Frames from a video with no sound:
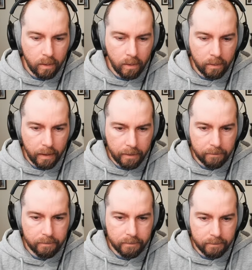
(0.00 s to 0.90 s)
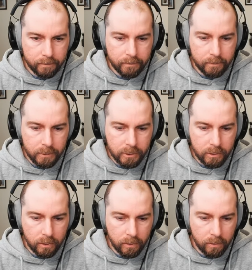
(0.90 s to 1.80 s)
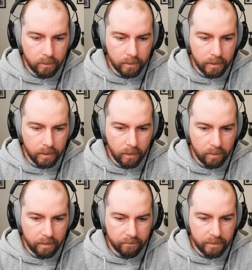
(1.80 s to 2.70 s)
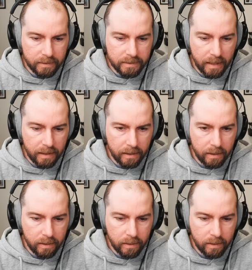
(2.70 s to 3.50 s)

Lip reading: Okay. So they're going in for the sack.